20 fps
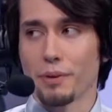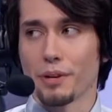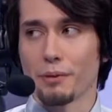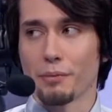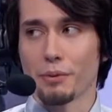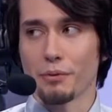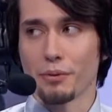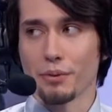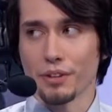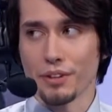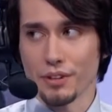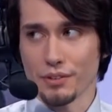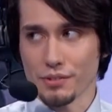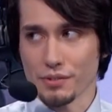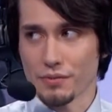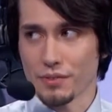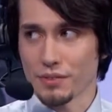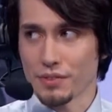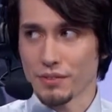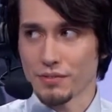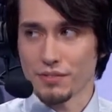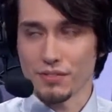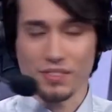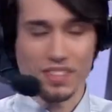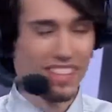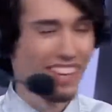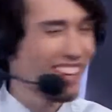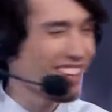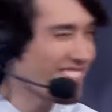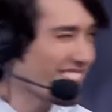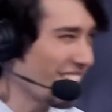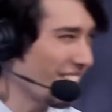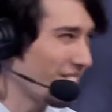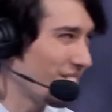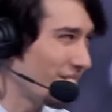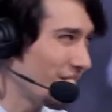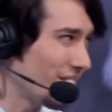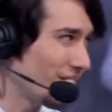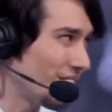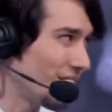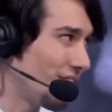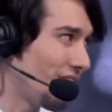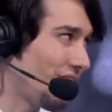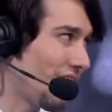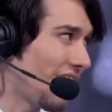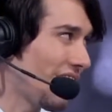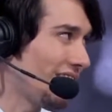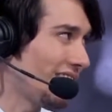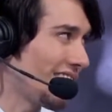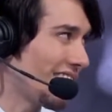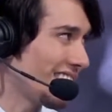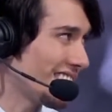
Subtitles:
going to be really close to 50-50. I'll say 55 to